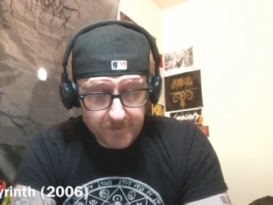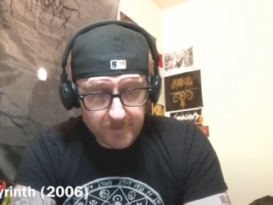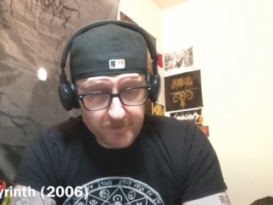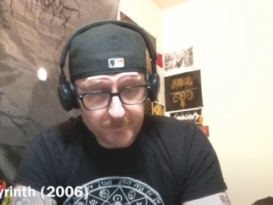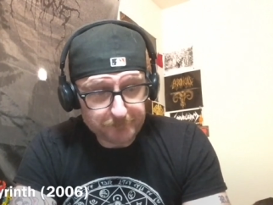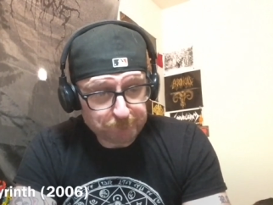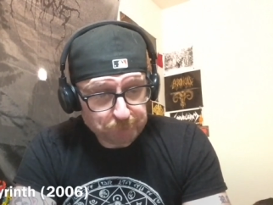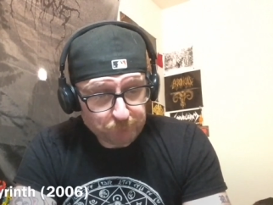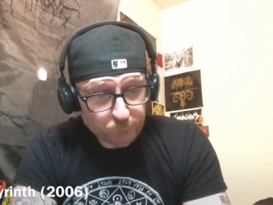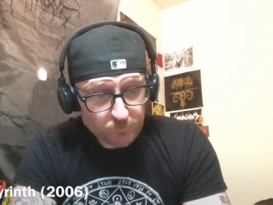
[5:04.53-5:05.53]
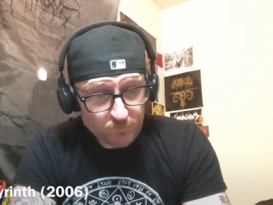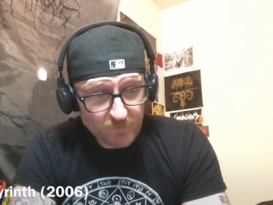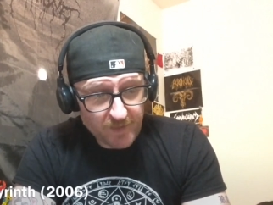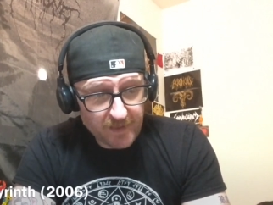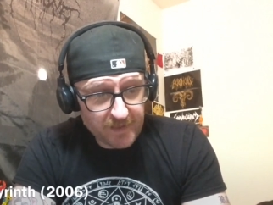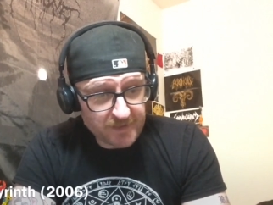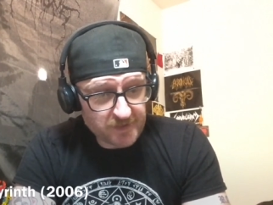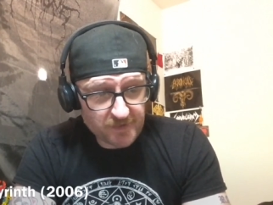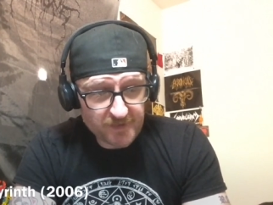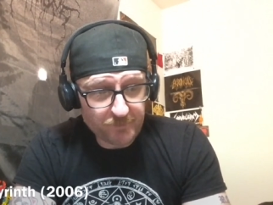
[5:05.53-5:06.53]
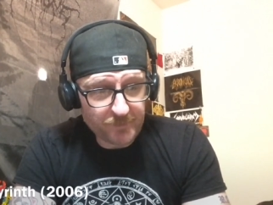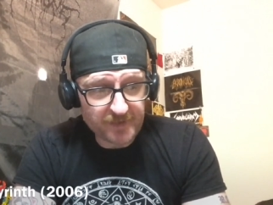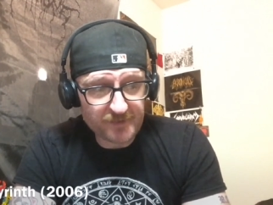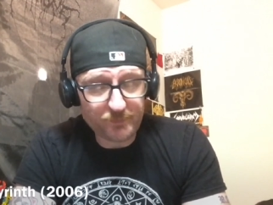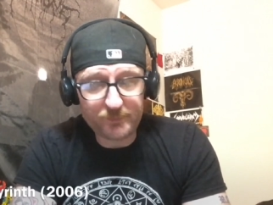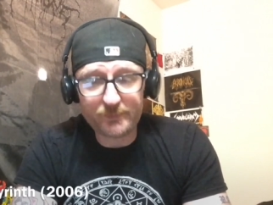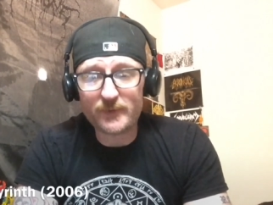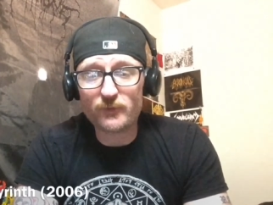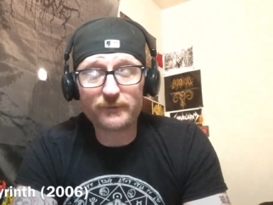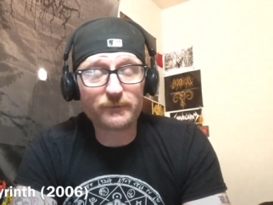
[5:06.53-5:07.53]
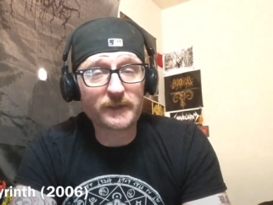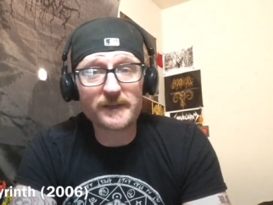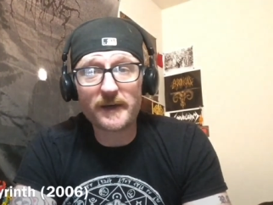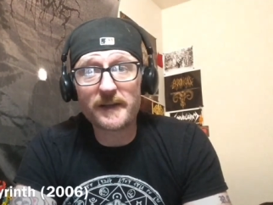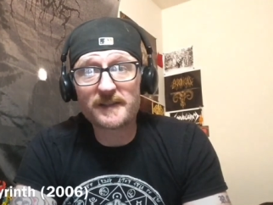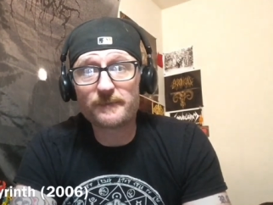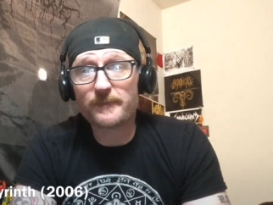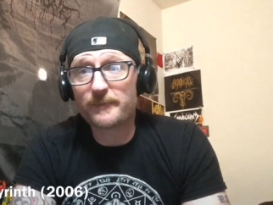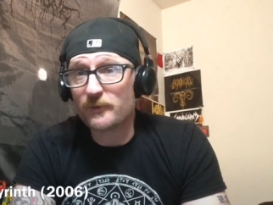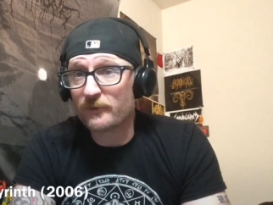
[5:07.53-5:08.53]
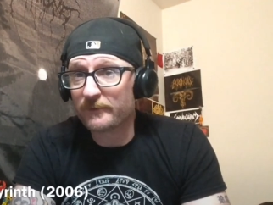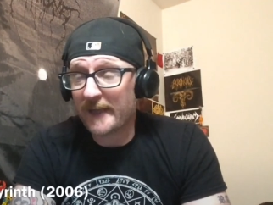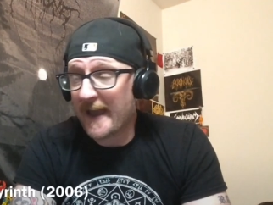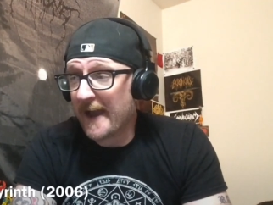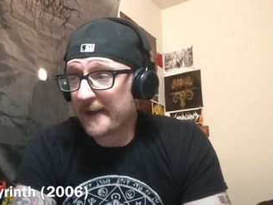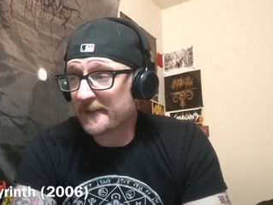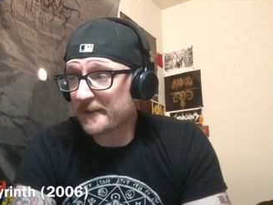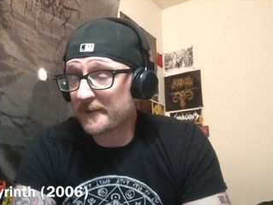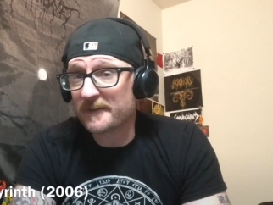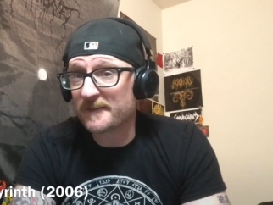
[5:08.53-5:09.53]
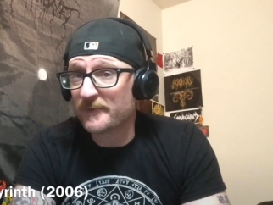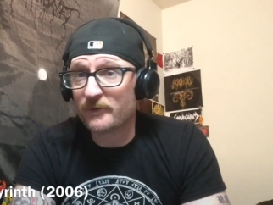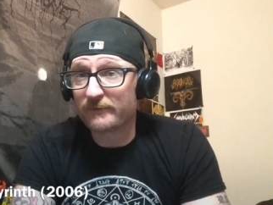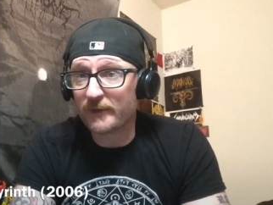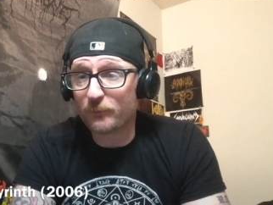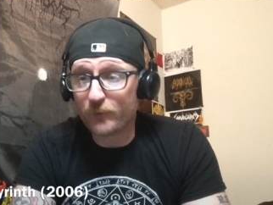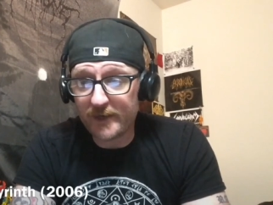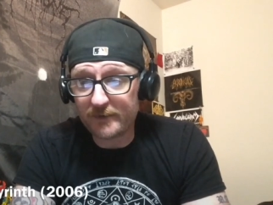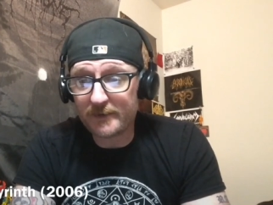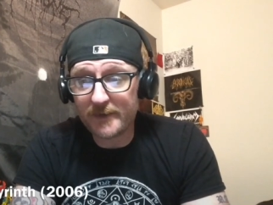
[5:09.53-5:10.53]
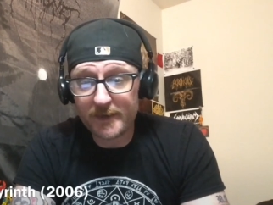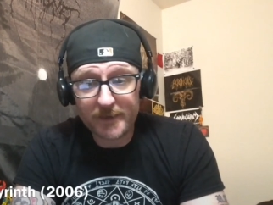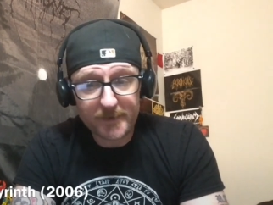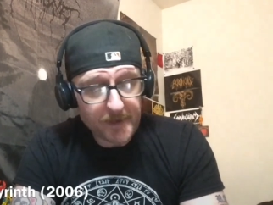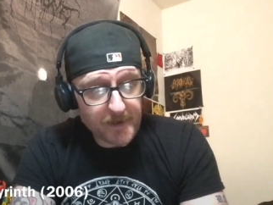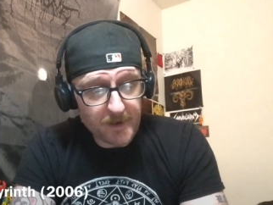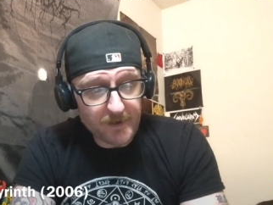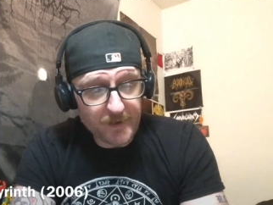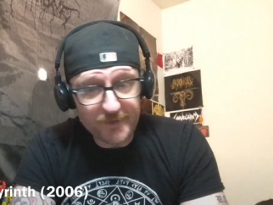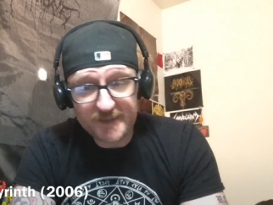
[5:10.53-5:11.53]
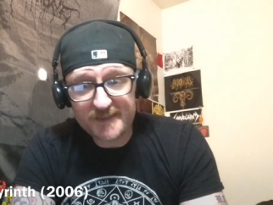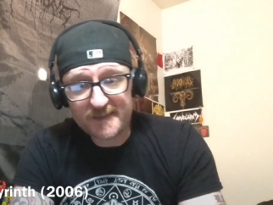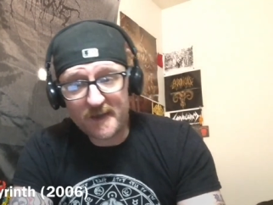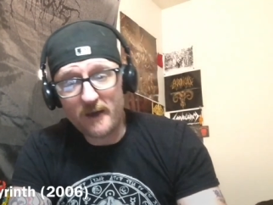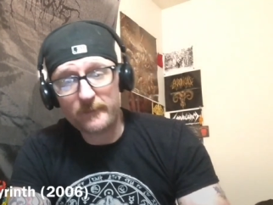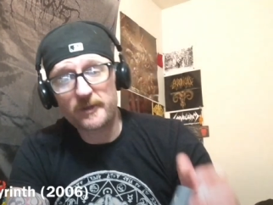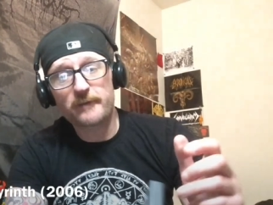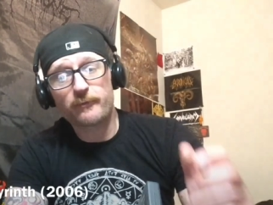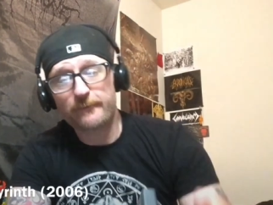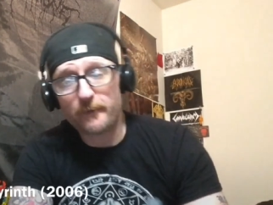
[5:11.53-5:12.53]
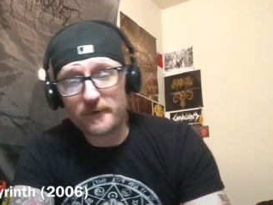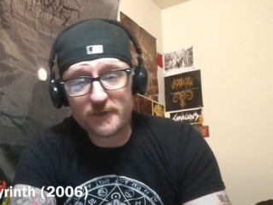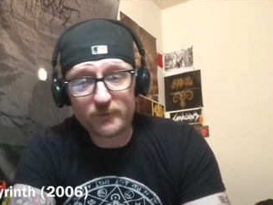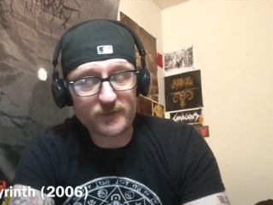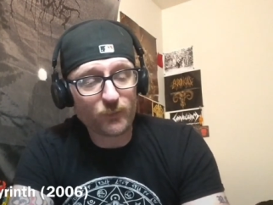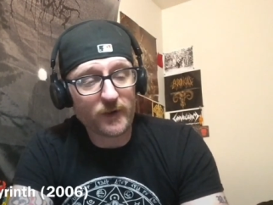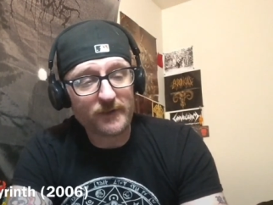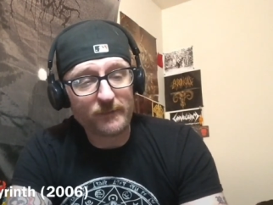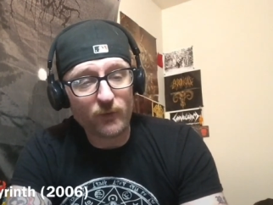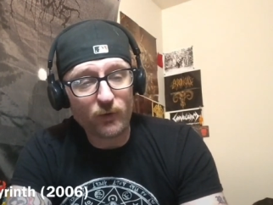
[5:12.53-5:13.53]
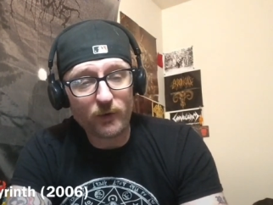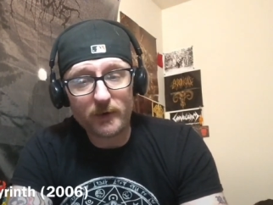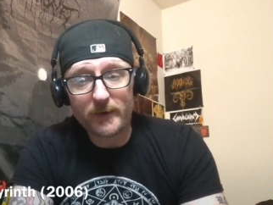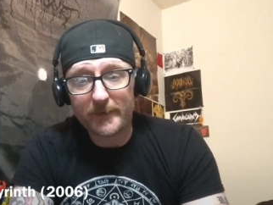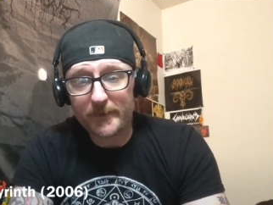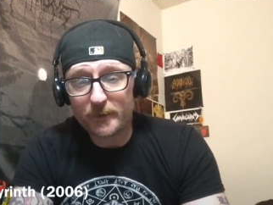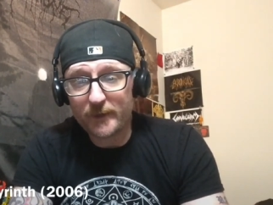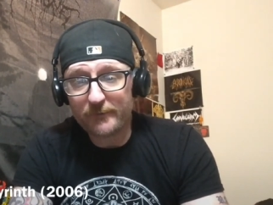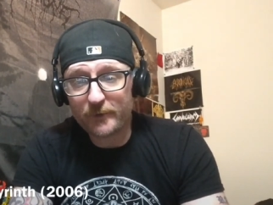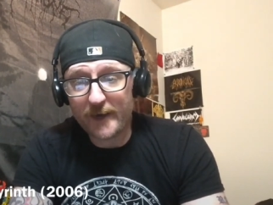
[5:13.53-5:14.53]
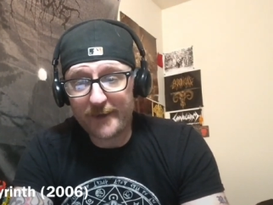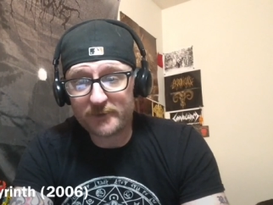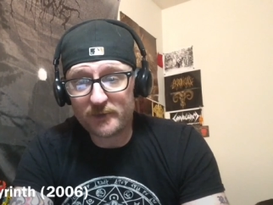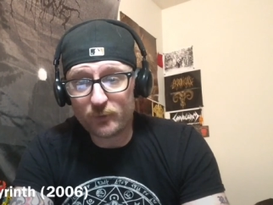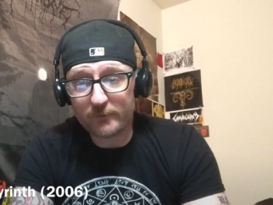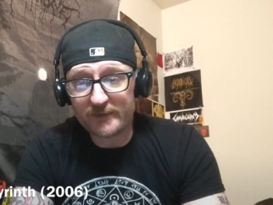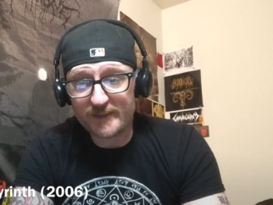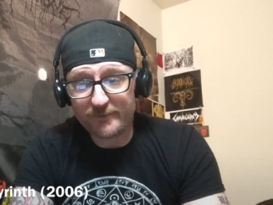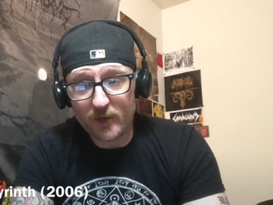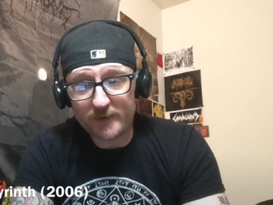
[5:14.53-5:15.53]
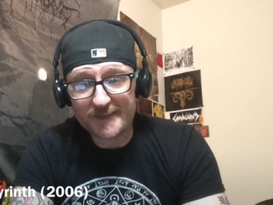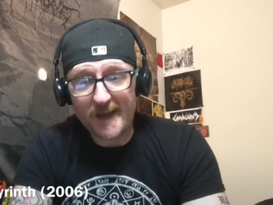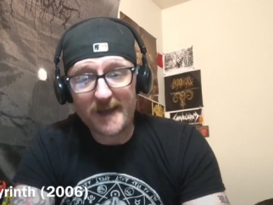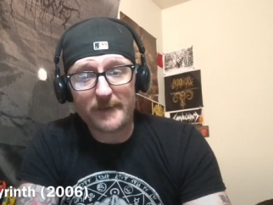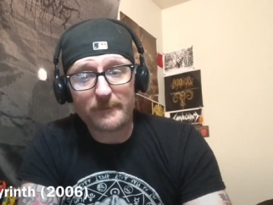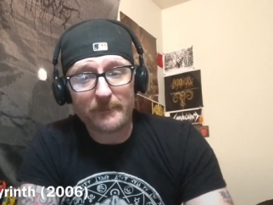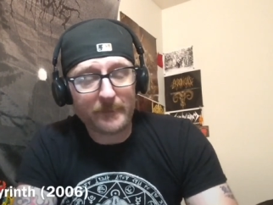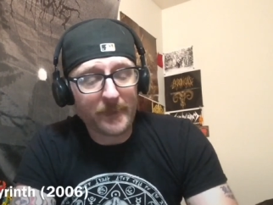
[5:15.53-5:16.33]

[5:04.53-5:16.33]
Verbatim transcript: Um, it's just, it's beautifully done. It's beautifully acted. It's beautifully written. Uh, and this is commonly referred to as one of the more Lovecraftian movies of all time.